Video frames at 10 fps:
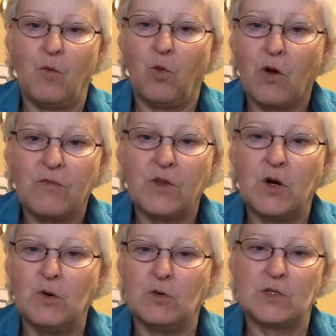
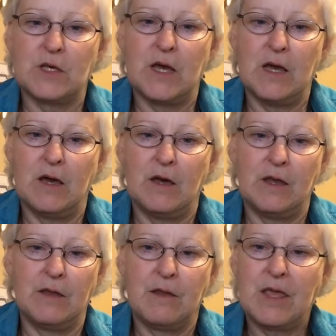workflows
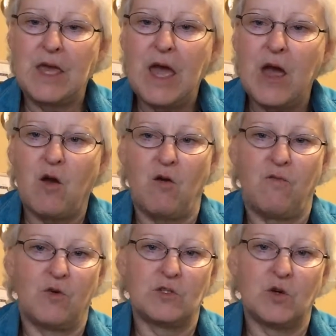and
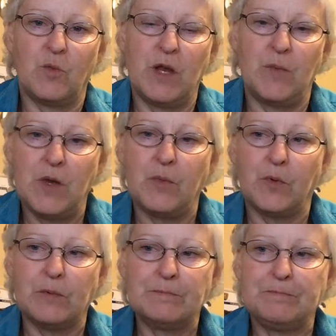care for so many
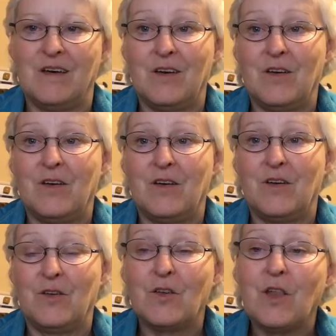people.
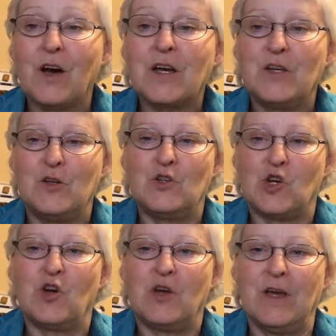Good luck in your
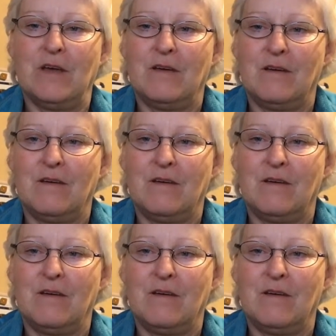journey.